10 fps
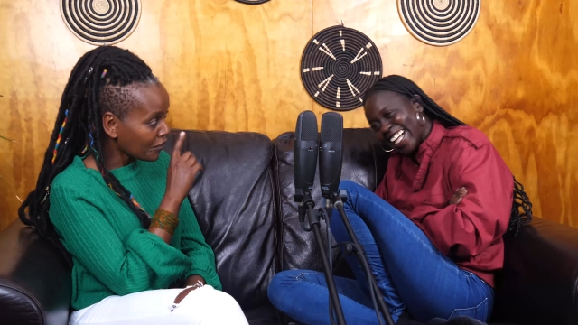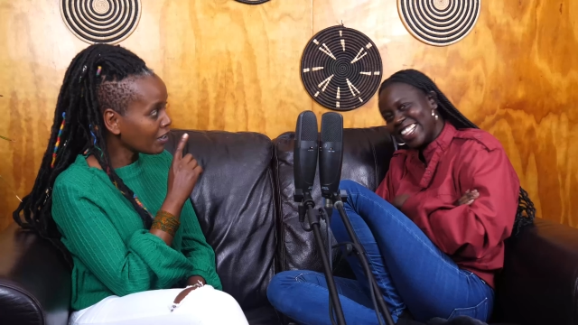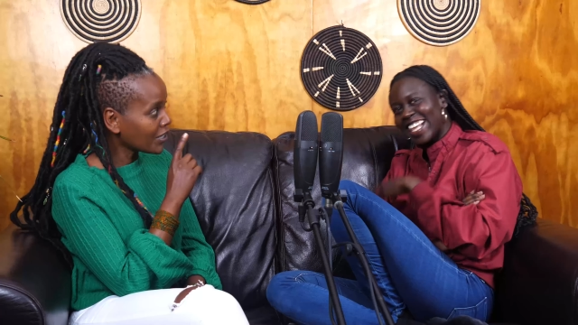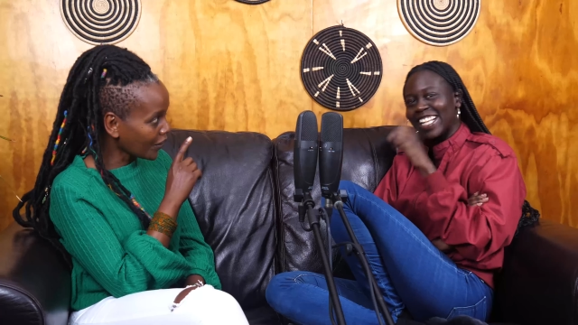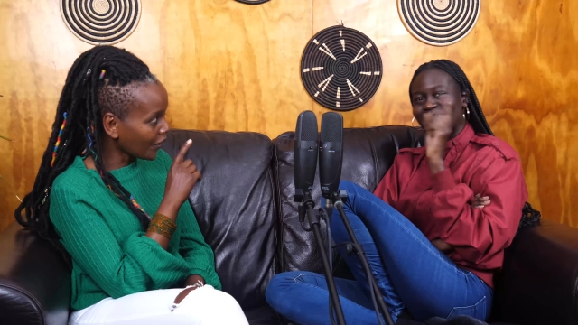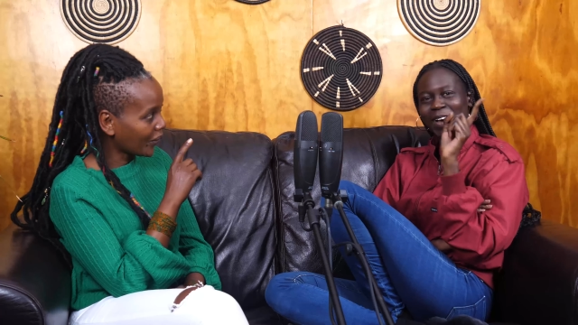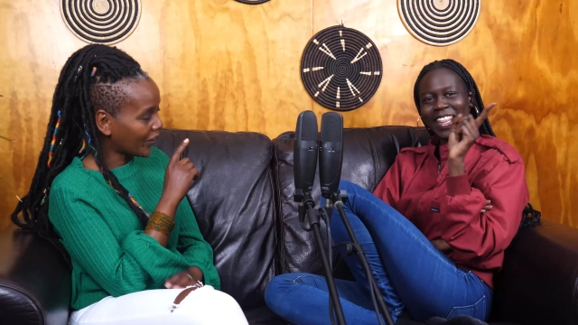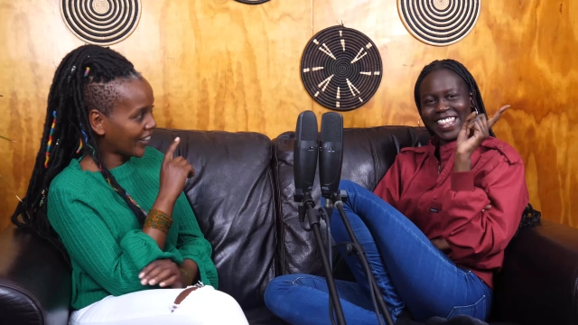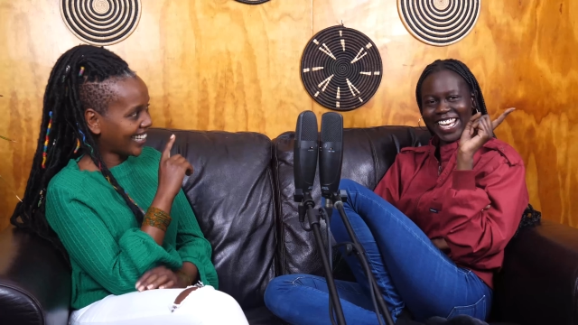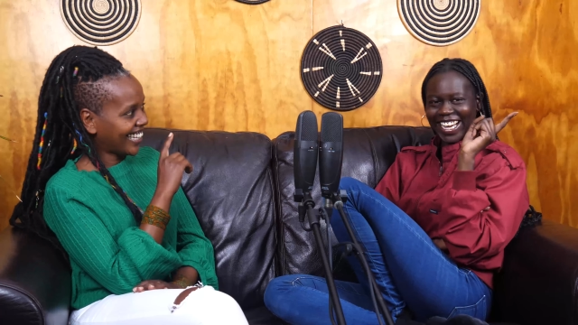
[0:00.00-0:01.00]
Speaker 1: That's
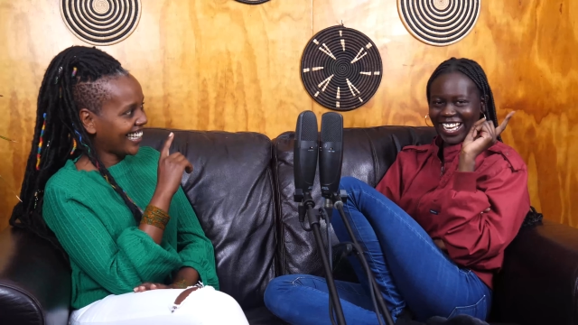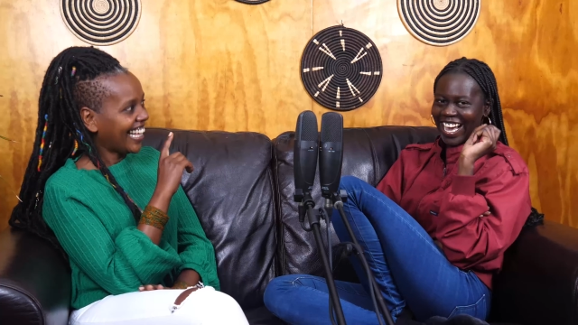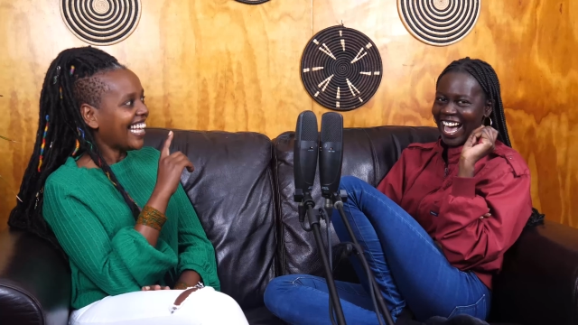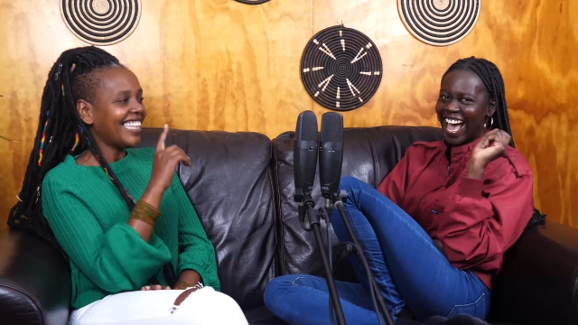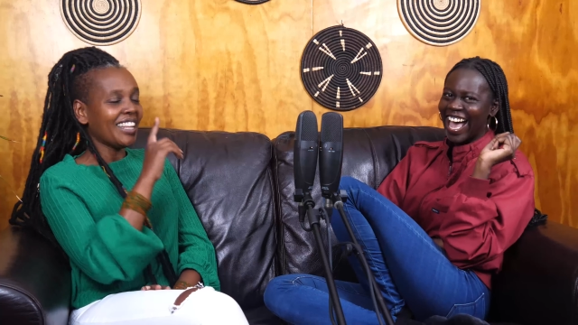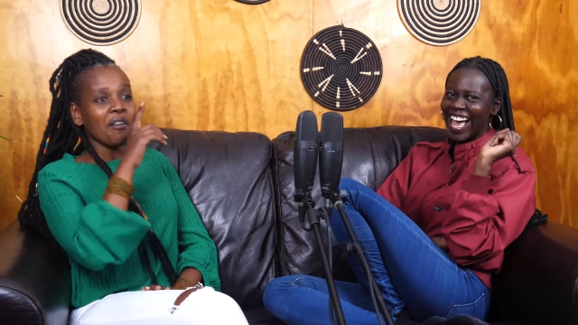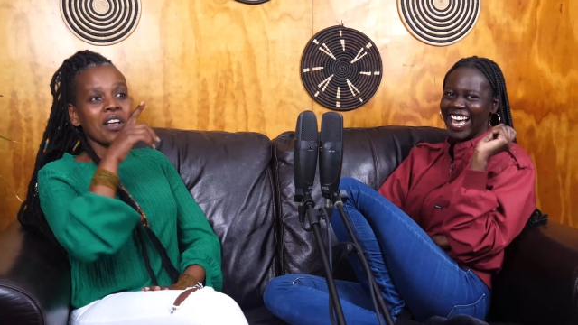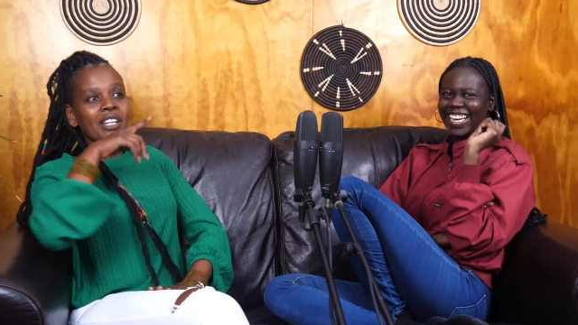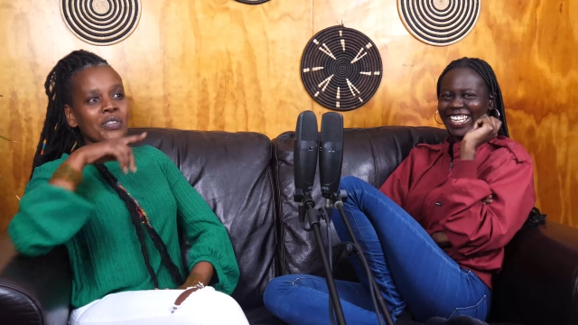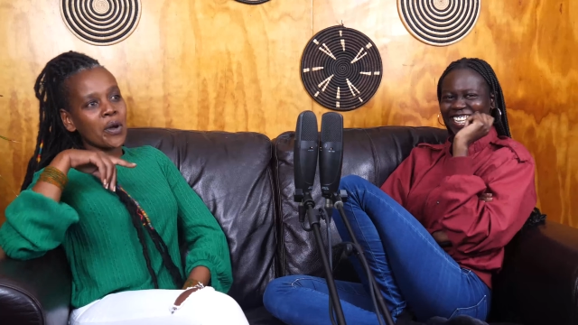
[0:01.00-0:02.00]
one thing.
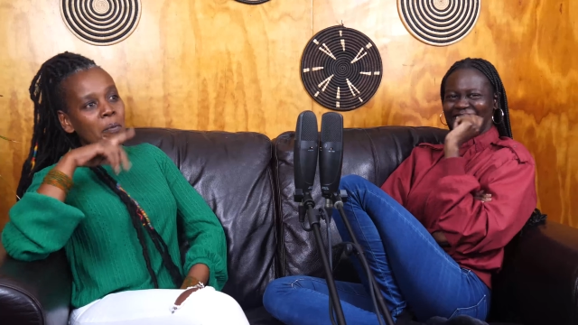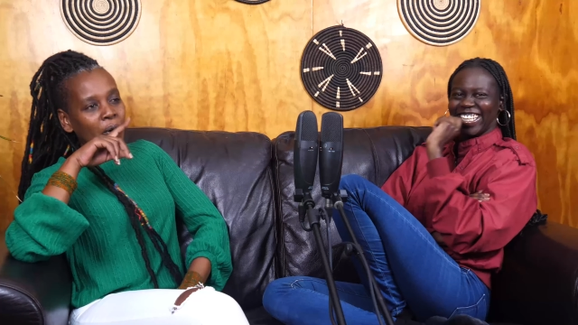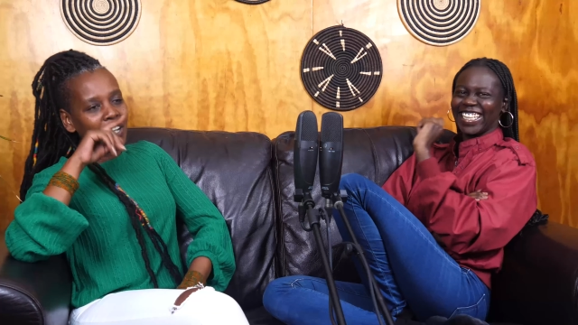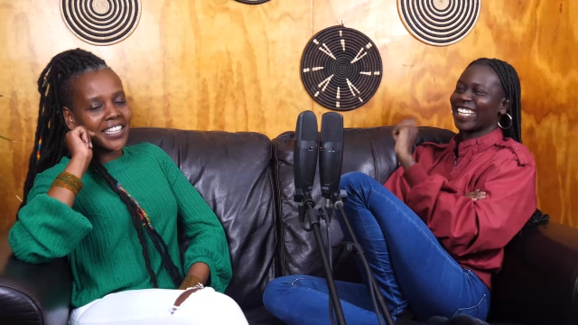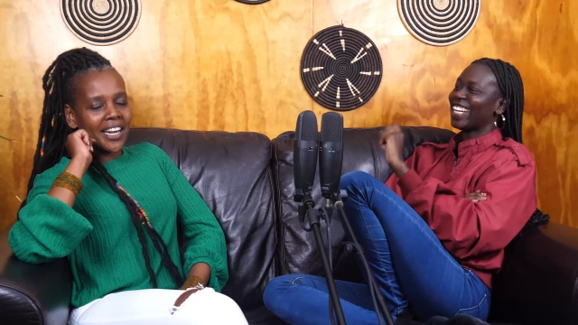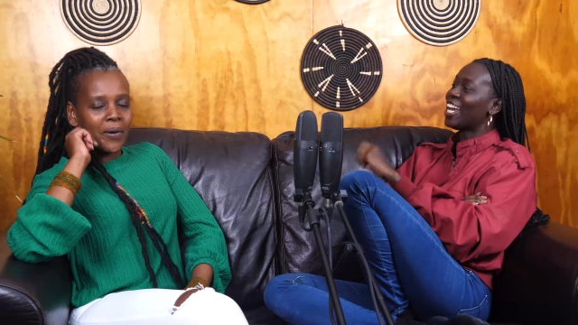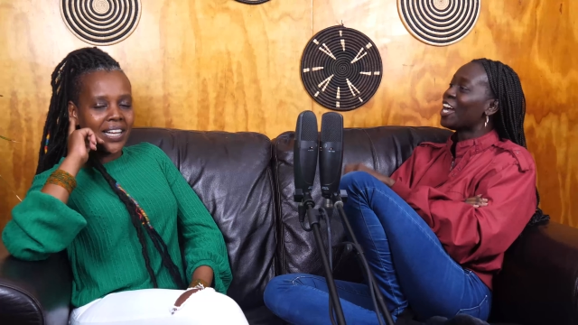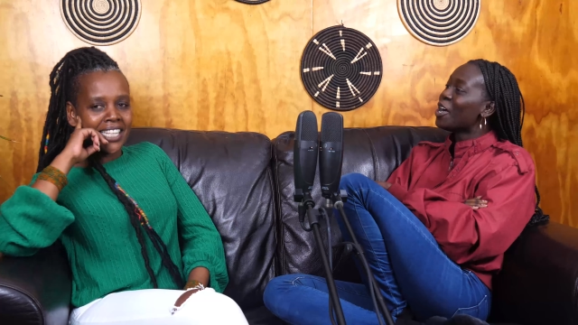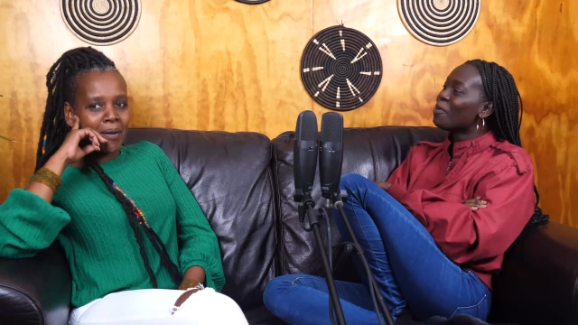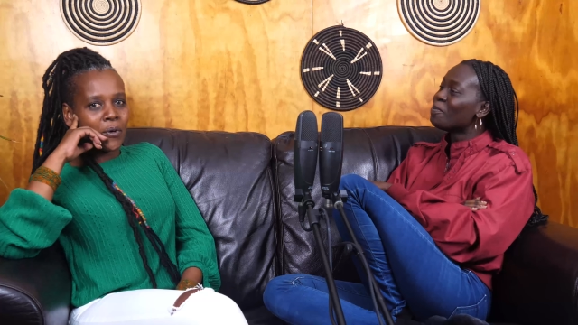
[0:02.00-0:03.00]
the, to the point that
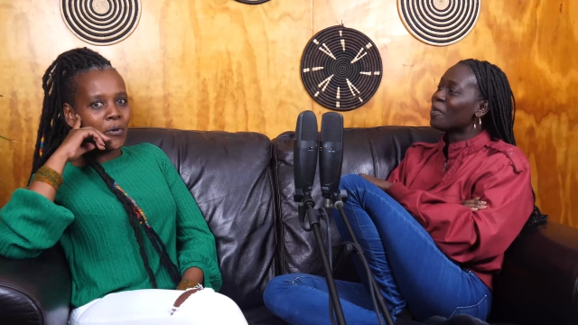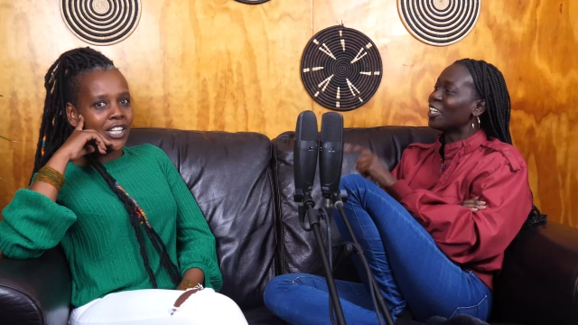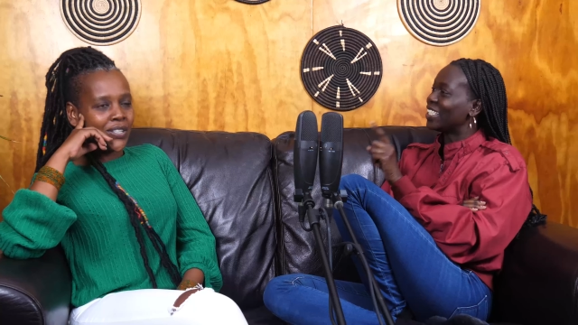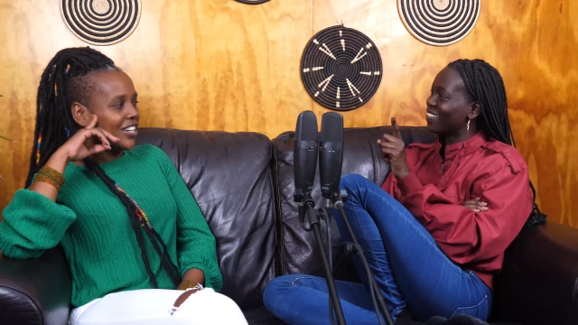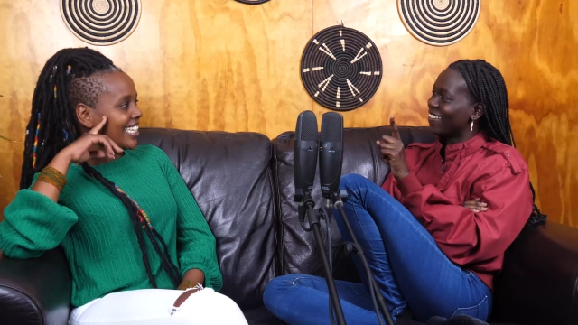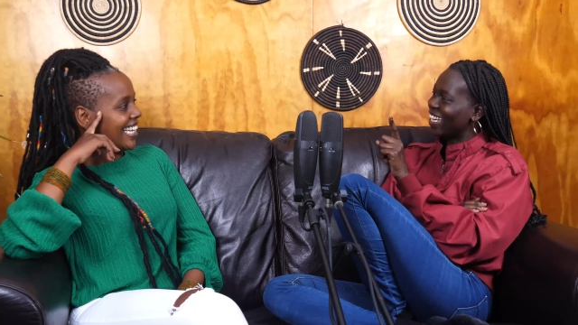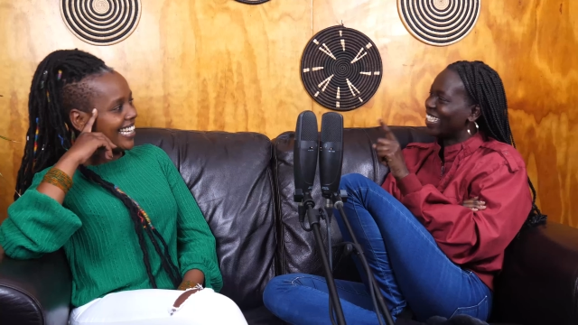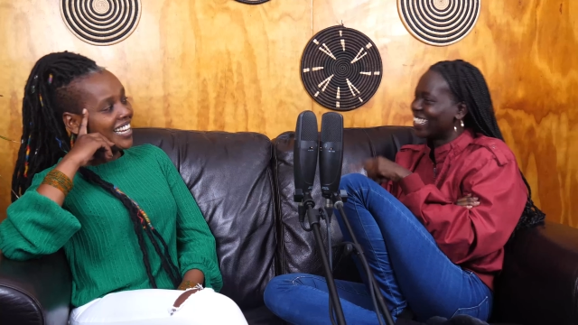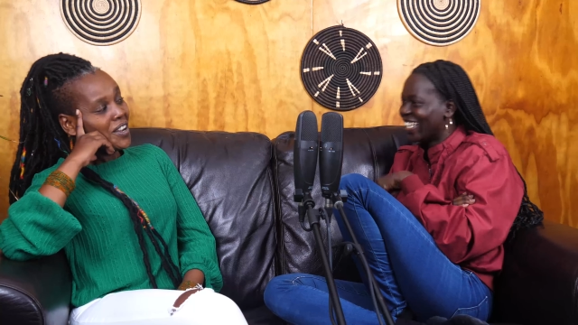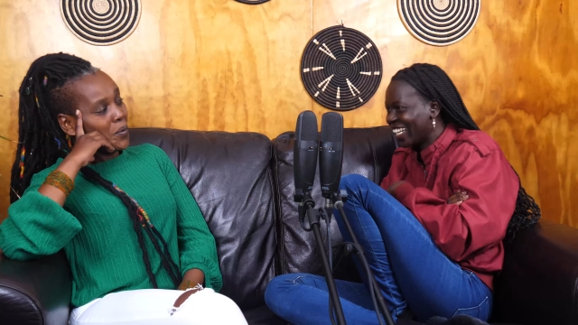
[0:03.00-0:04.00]
one time we Most were talking,